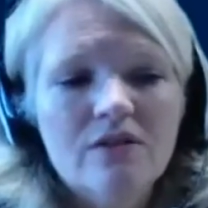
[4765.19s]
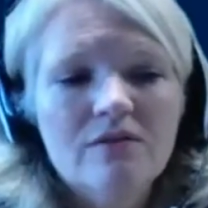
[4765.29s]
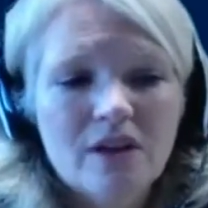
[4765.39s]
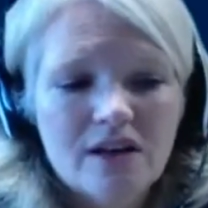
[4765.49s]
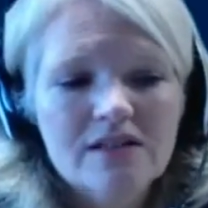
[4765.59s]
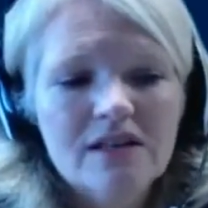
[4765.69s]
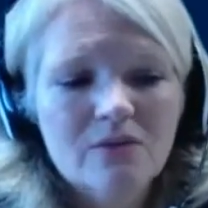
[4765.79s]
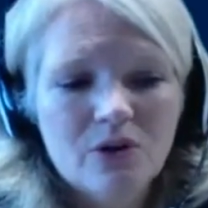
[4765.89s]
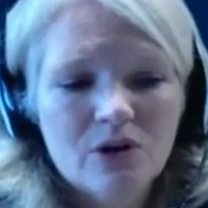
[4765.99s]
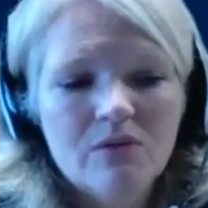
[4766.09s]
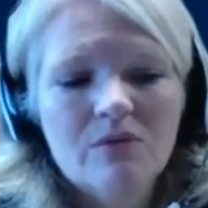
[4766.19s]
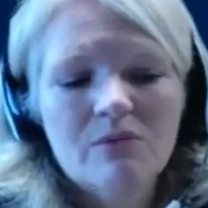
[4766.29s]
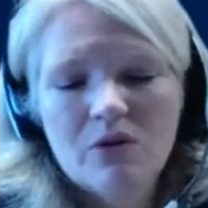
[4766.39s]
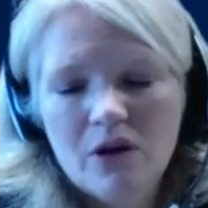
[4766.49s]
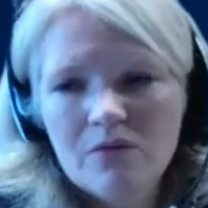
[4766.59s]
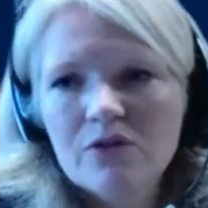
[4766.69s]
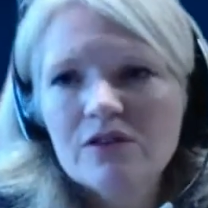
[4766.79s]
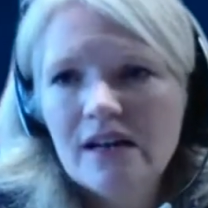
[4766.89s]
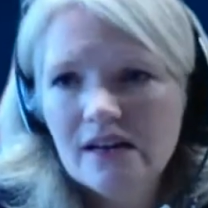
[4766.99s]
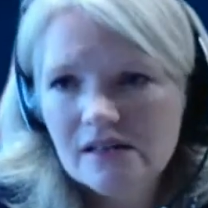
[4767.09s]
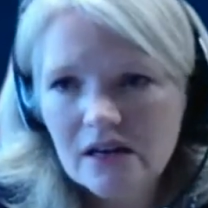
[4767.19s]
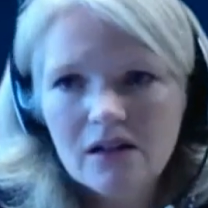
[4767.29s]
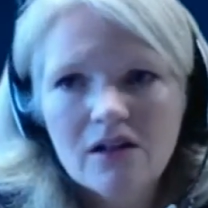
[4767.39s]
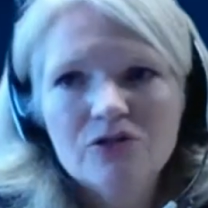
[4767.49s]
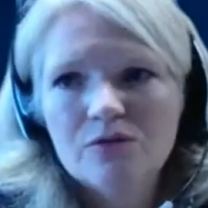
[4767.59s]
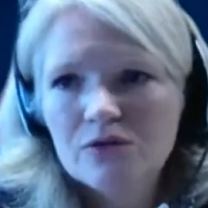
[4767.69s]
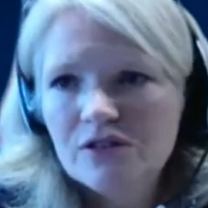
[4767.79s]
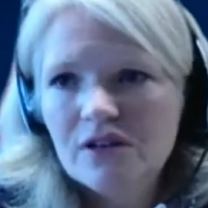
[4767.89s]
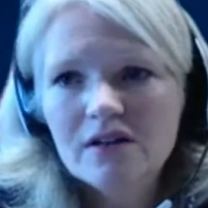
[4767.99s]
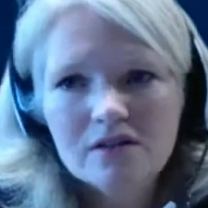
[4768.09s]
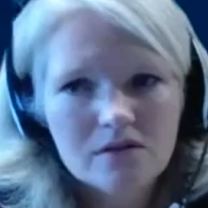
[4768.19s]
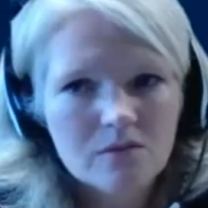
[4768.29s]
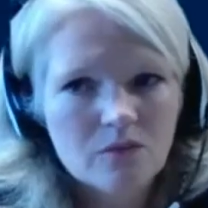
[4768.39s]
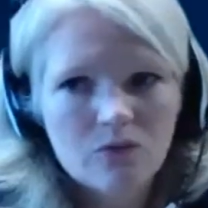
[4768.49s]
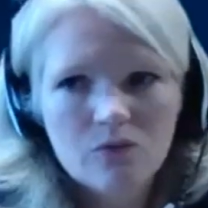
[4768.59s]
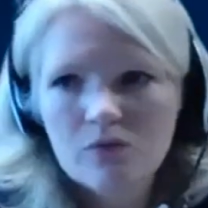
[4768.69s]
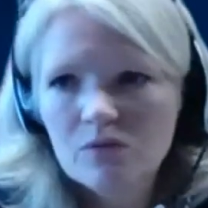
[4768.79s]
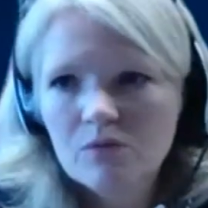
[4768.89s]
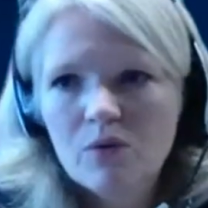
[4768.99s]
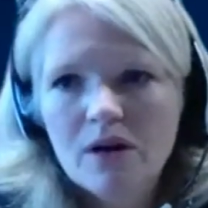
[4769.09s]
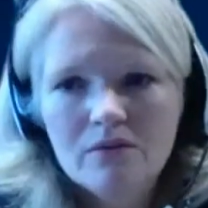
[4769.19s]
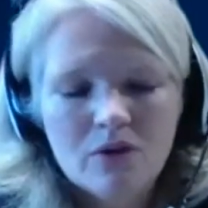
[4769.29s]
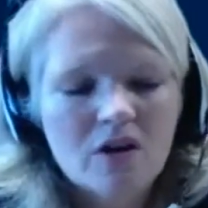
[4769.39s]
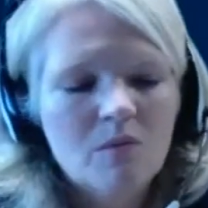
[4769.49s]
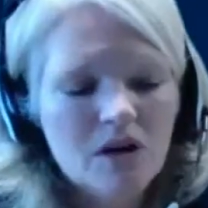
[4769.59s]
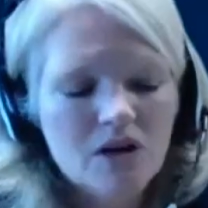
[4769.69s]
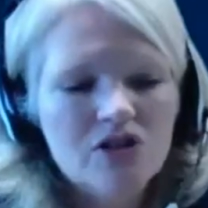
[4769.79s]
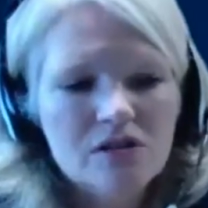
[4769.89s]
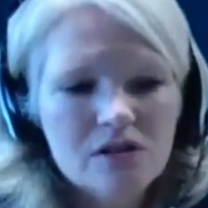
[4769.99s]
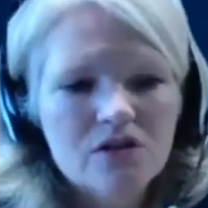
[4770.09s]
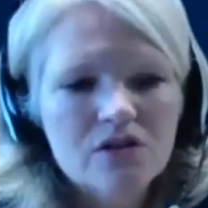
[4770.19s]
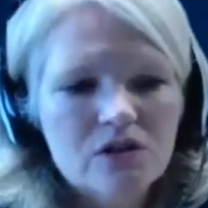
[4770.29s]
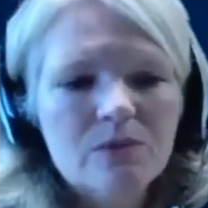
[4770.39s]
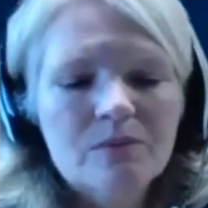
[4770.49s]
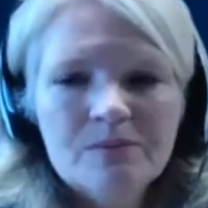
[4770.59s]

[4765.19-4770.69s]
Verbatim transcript: And like I said, working with mental health first aid and psychological first aid, so some some great recommendations there too.